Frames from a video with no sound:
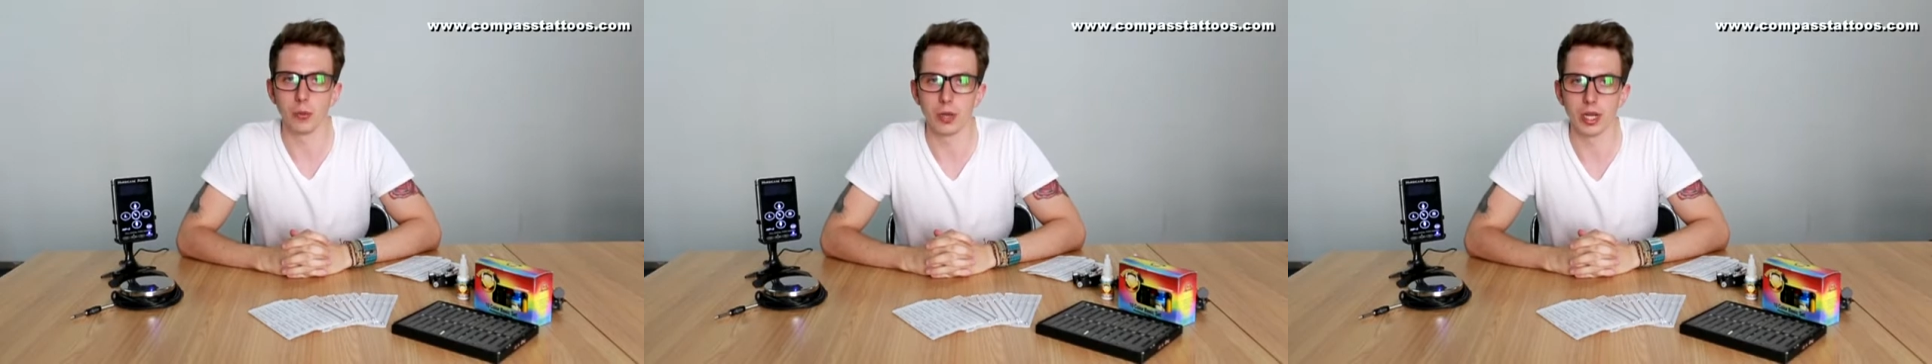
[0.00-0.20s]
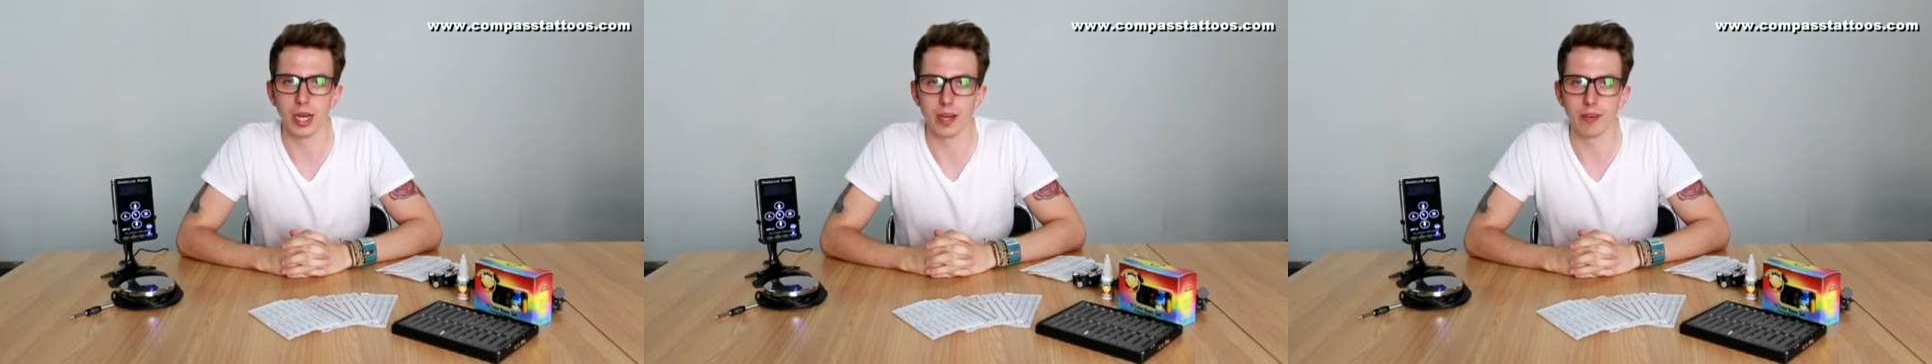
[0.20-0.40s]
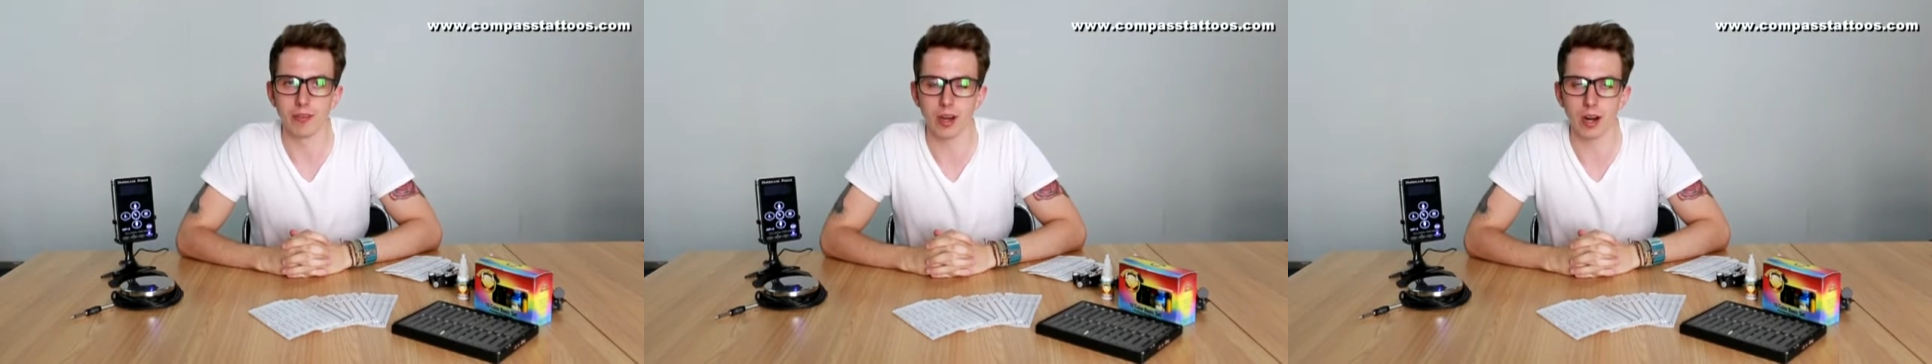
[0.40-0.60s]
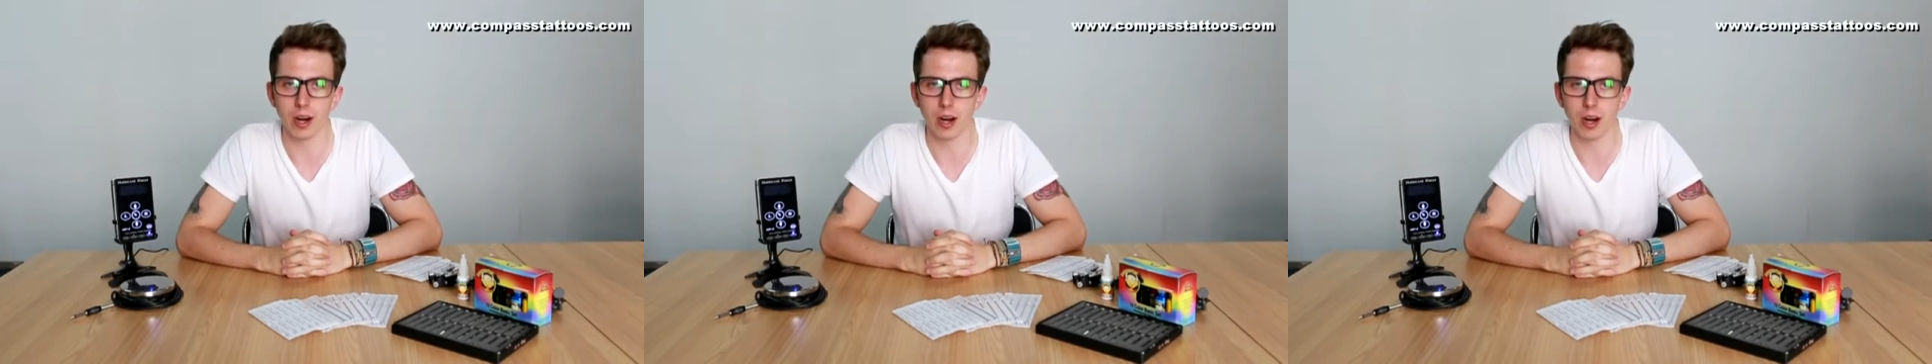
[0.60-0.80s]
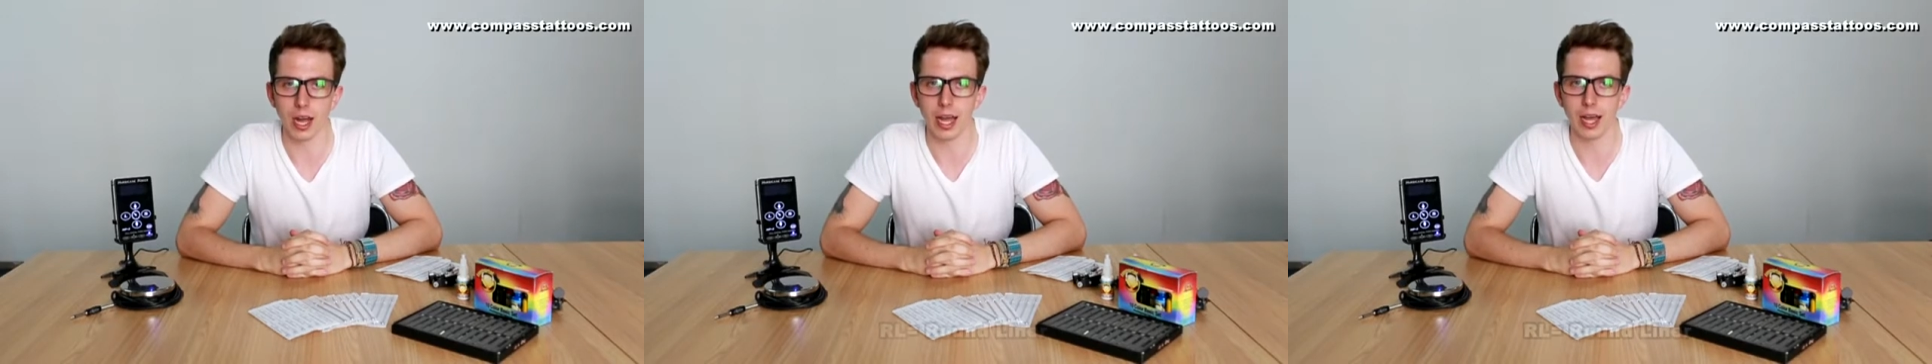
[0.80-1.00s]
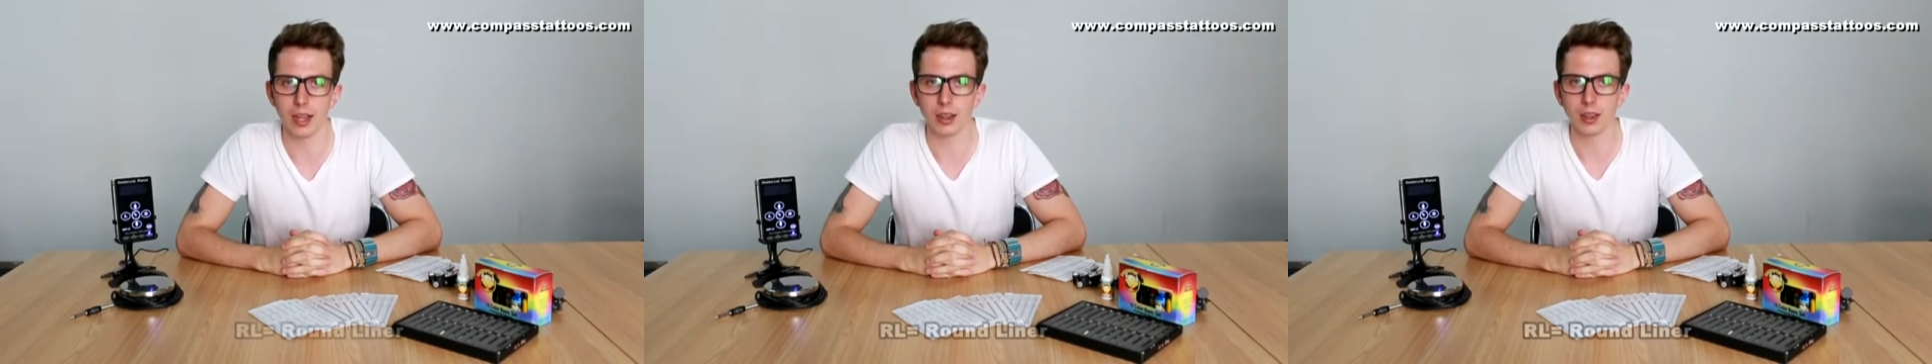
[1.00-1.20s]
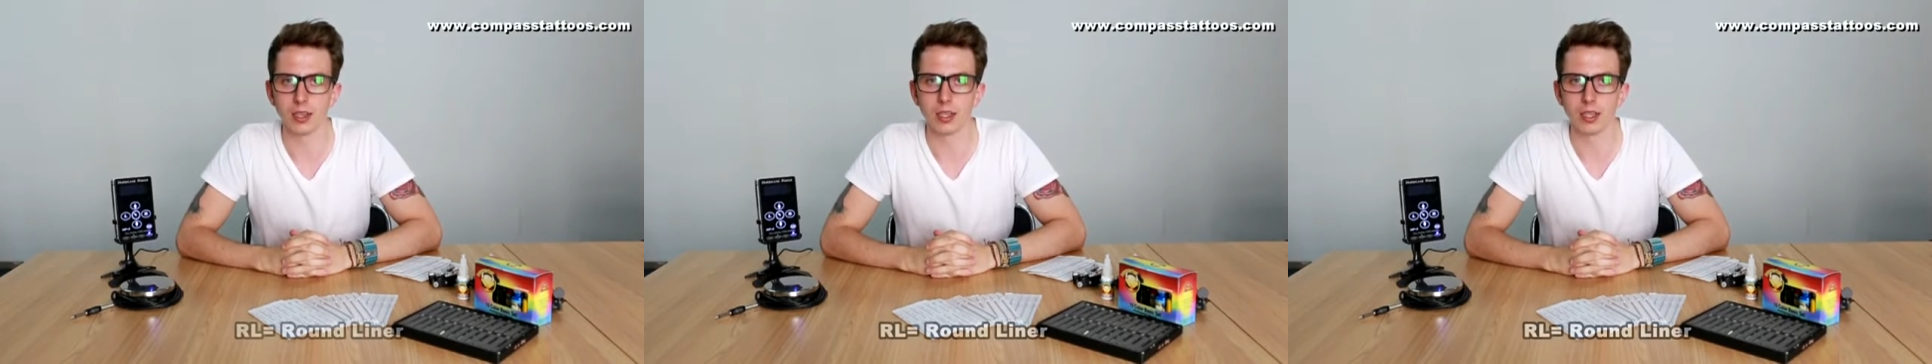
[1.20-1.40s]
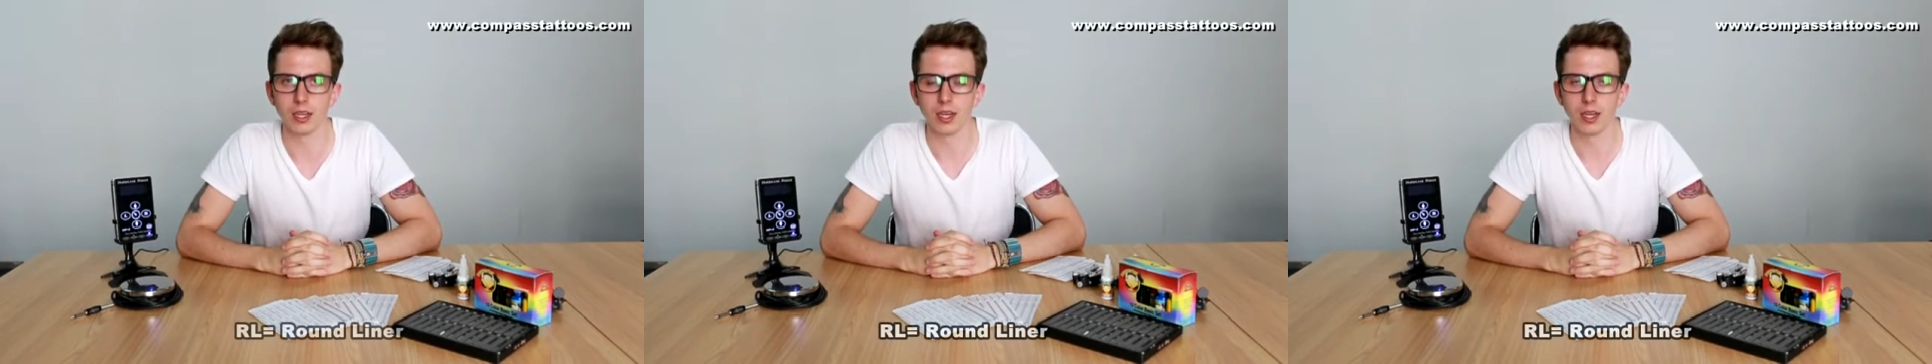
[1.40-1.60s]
We have RL,